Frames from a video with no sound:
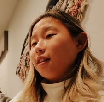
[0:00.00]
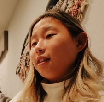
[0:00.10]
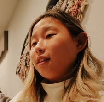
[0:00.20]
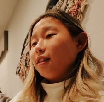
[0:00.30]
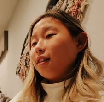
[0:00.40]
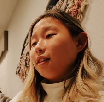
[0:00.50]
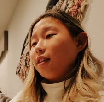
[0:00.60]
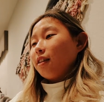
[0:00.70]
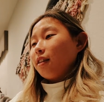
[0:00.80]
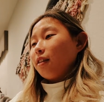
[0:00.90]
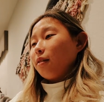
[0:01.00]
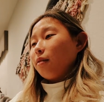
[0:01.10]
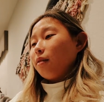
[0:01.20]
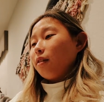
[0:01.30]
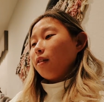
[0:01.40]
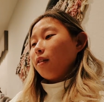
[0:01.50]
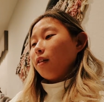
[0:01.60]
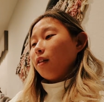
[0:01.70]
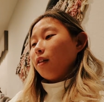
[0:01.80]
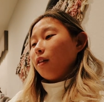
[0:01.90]

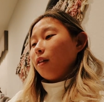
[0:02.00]
(no one is talking)